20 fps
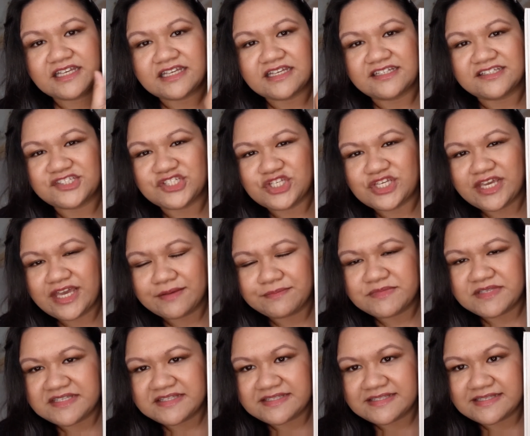because she
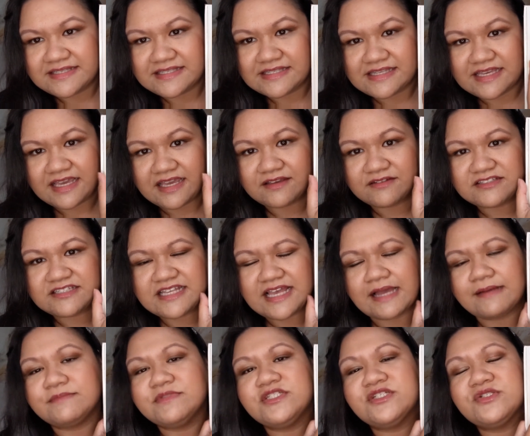kept insisting,
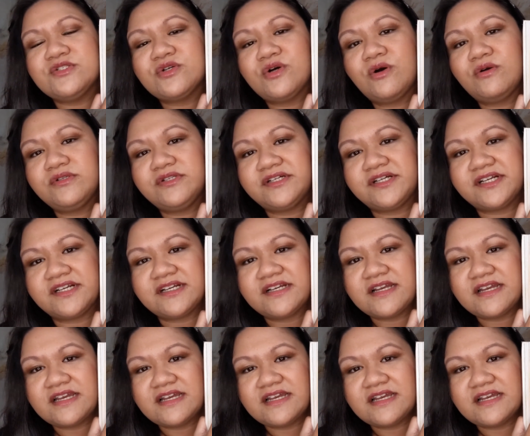Samson told her